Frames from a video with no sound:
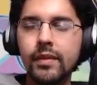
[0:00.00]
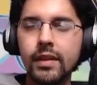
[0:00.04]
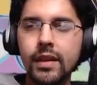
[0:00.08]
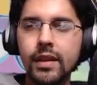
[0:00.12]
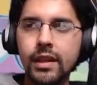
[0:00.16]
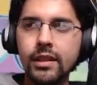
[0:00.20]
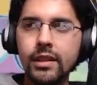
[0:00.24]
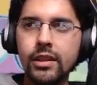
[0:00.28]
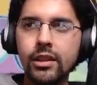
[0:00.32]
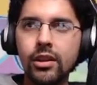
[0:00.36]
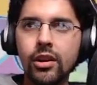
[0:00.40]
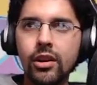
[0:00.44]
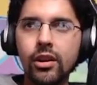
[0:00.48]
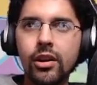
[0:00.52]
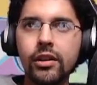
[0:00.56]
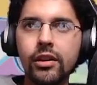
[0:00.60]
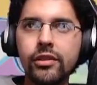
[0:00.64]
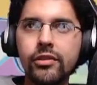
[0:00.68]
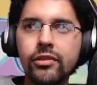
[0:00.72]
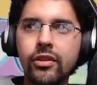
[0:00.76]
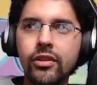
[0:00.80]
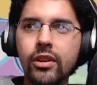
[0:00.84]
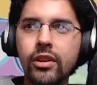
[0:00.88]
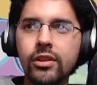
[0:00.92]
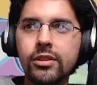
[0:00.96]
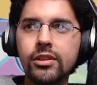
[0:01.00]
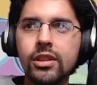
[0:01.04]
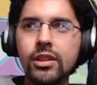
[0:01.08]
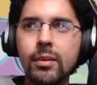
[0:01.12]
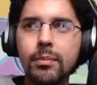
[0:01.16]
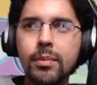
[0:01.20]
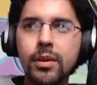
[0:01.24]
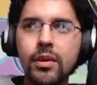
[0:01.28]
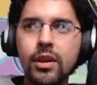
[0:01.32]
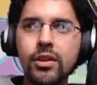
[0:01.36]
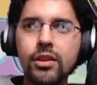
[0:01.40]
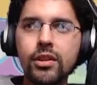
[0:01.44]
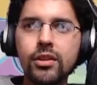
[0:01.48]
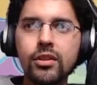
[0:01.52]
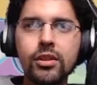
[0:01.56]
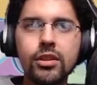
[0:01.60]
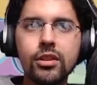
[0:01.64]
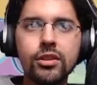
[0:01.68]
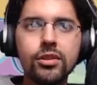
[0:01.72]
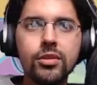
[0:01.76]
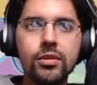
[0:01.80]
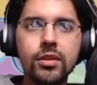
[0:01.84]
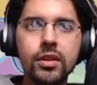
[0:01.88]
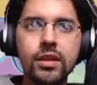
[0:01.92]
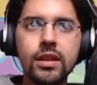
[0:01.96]
And then the heart fills up, and I think you
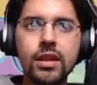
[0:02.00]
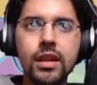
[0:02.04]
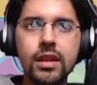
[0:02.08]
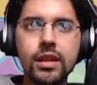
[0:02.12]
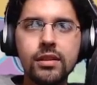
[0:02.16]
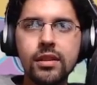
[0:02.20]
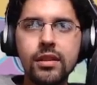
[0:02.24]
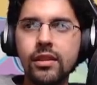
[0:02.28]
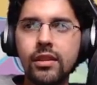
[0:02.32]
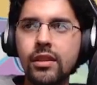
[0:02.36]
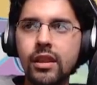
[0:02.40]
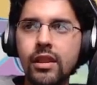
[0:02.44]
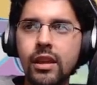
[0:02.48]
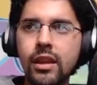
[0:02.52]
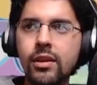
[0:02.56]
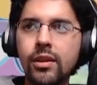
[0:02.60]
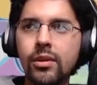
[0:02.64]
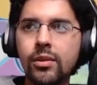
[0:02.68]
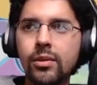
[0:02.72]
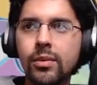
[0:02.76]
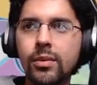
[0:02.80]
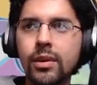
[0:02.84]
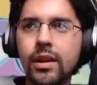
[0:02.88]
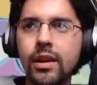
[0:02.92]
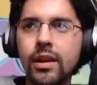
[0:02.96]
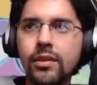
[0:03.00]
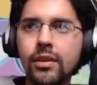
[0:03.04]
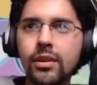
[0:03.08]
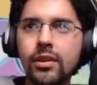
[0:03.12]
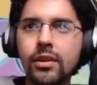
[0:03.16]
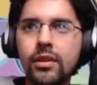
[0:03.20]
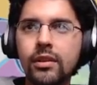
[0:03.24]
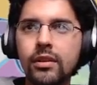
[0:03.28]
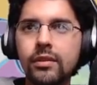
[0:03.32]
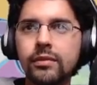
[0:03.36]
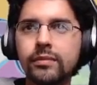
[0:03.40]
can do the kissing thing or whatever.